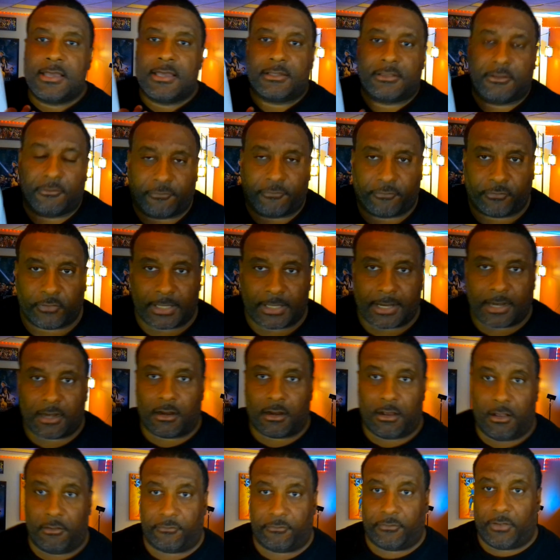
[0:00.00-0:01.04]
the flare
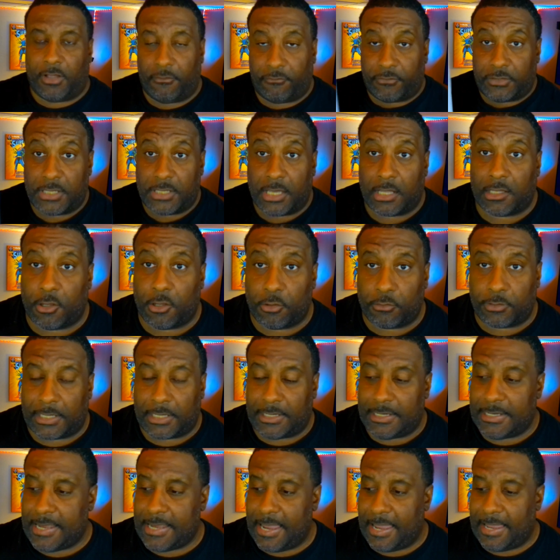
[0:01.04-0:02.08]
of yellow that
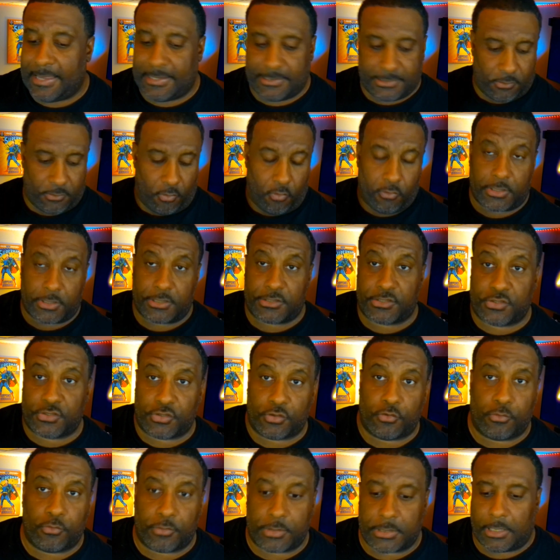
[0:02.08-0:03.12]
he has on his
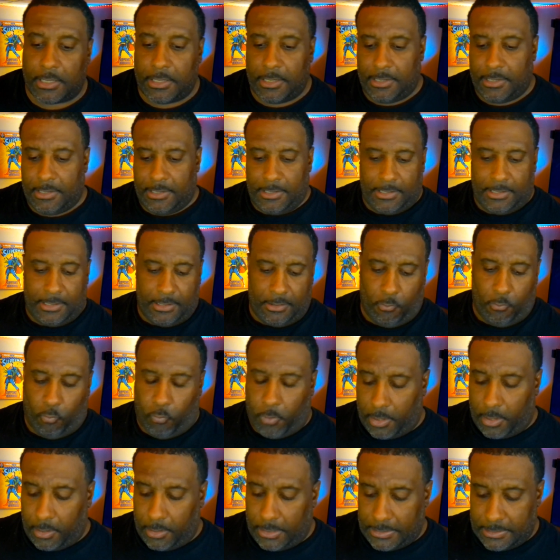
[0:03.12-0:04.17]
suit
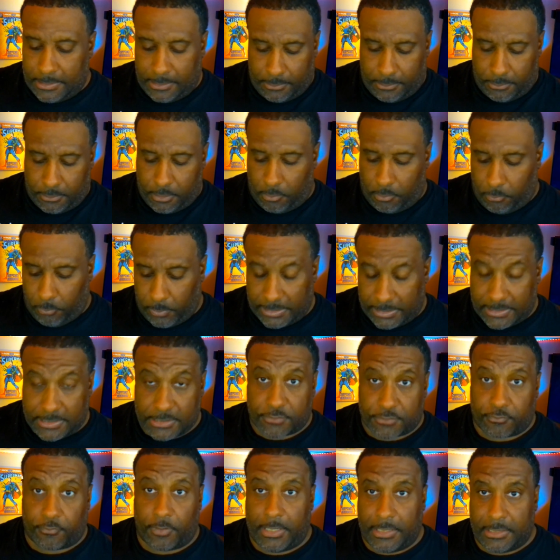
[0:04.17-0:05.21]
where he, you know, when he
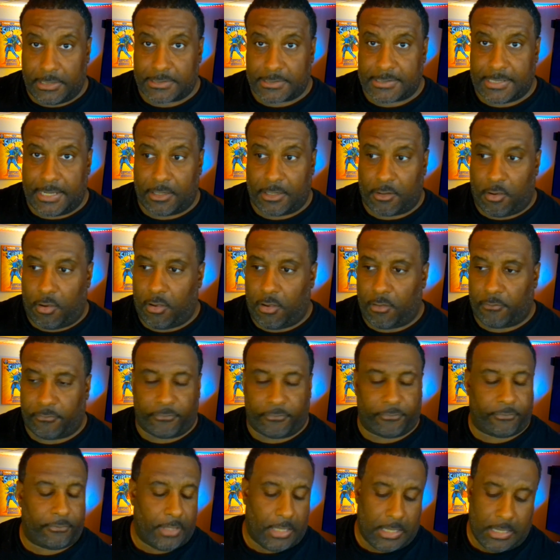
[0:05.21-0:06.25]
gets ready to take
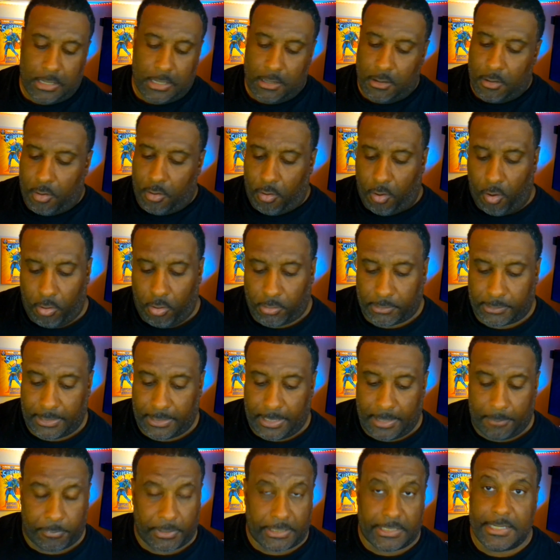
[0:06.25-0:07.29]
off all of
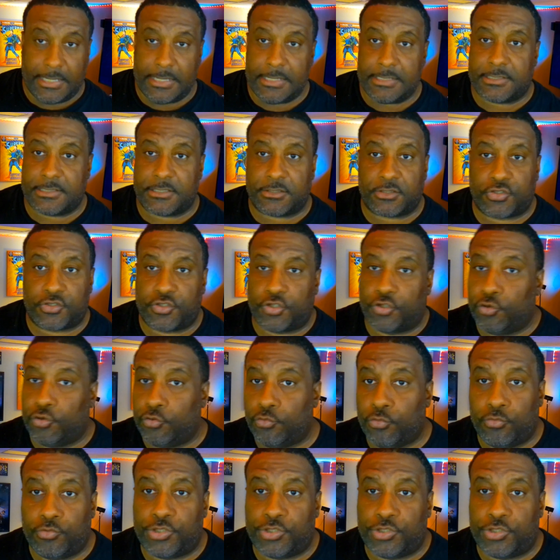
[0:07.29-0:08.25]
that. But he's too